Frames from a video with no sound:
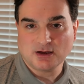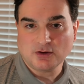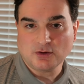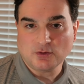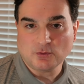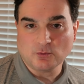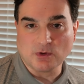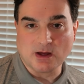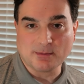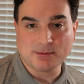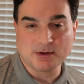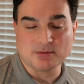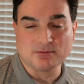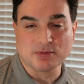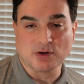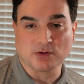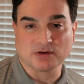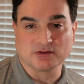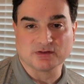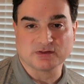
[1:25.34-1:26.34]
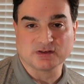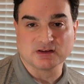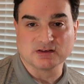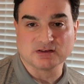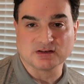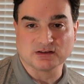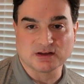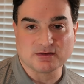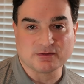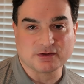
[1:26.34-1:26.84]
Web components can
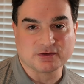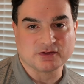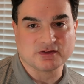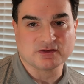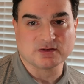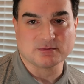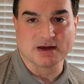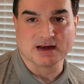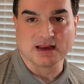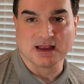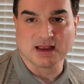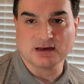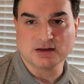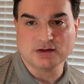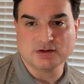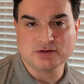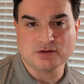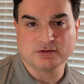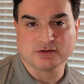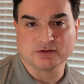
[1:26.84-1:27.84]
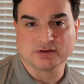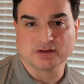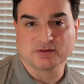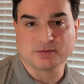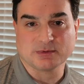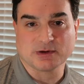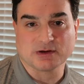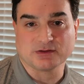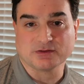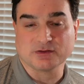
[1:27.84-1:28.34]
deliver just about any user
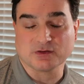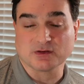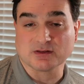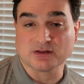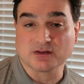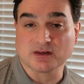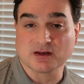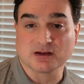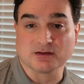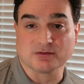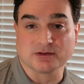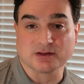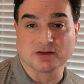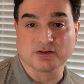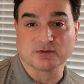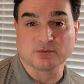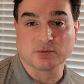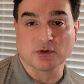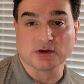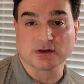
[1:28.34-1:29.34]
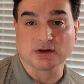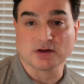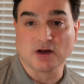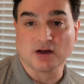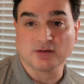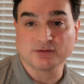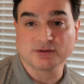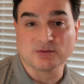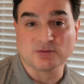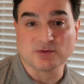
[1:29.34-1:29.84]
experience you can think of at this point, and
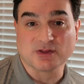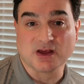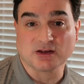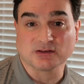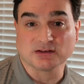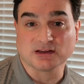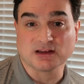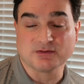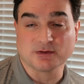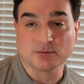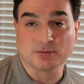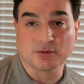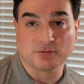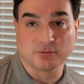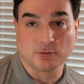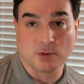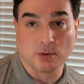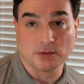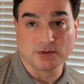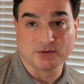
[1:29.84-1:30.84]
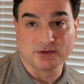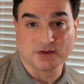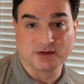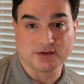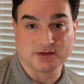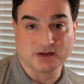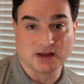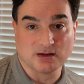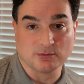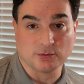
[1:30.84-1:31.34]
often without leaving performance on the
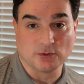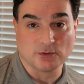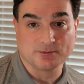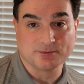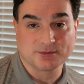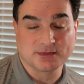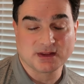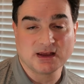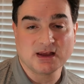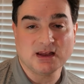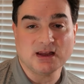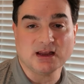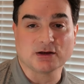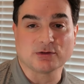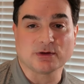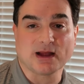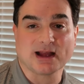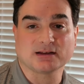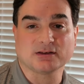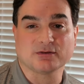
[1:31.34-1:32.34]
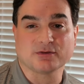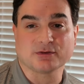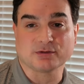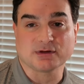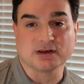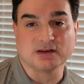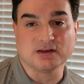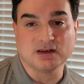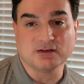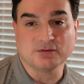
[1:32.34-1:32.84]
table. Interactive
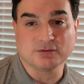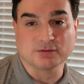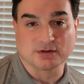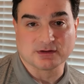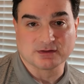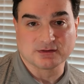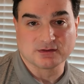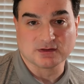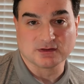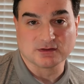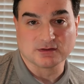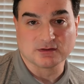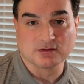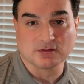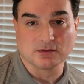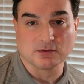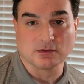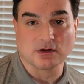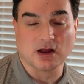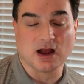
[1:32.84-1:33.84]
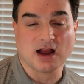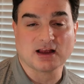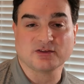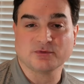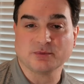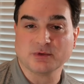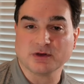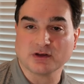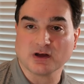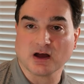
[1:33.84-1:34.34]
3D, for instance, or
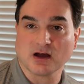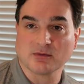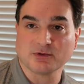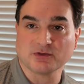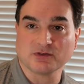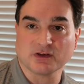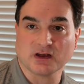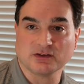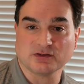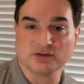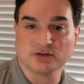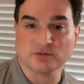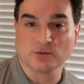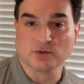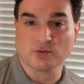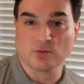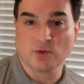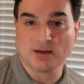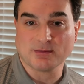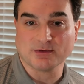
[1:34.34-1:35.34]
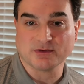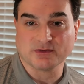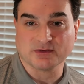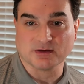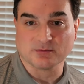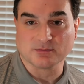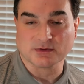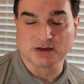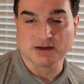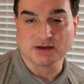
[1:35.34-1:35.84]
high-speed computation with
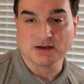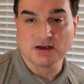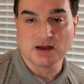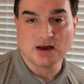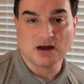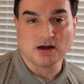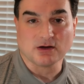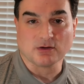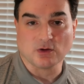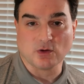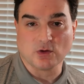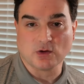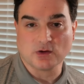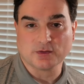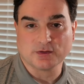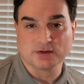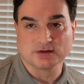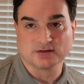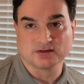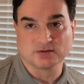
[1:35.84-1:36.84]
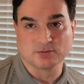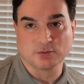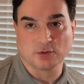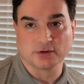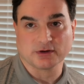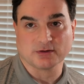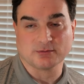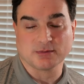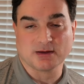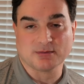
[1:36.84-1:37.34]
WebAssembly are all things
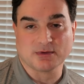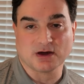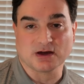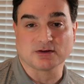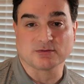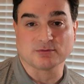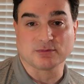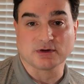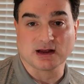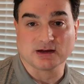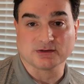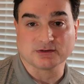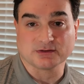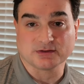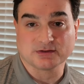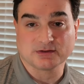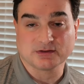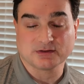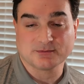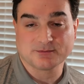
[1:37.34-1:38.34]
supported by modern browsers.